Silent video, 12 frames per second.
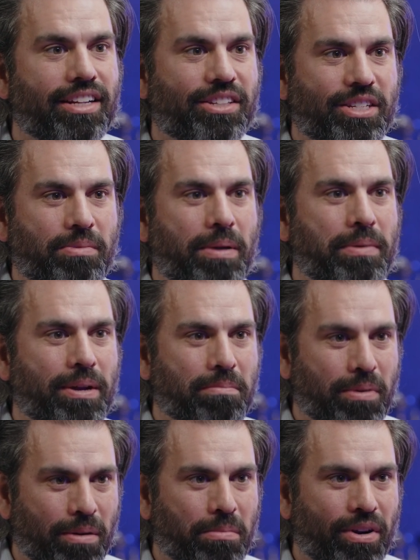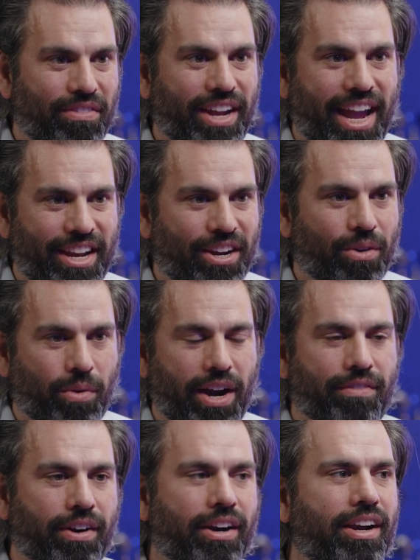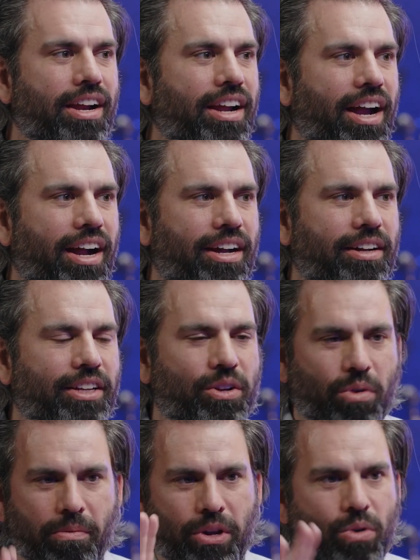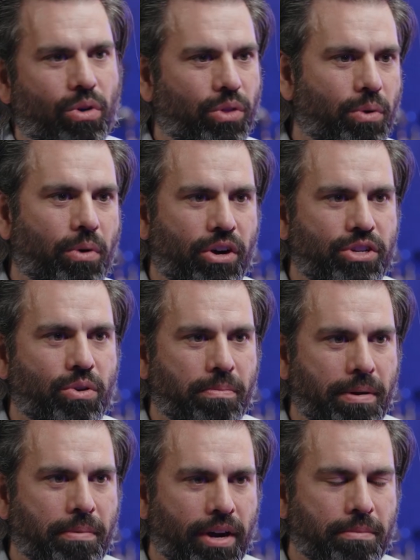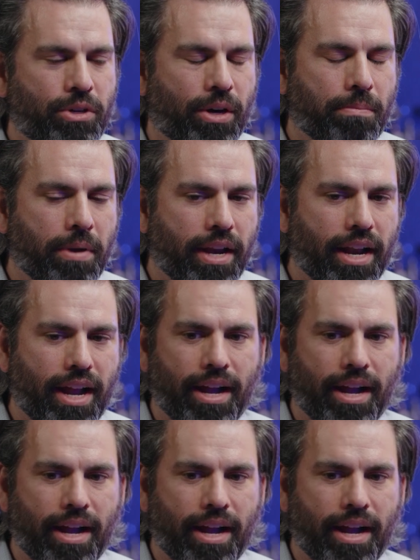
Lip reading: So this might be abbreviated or whatever. Yeah. You wrote the words, you remembered, I'm sure. But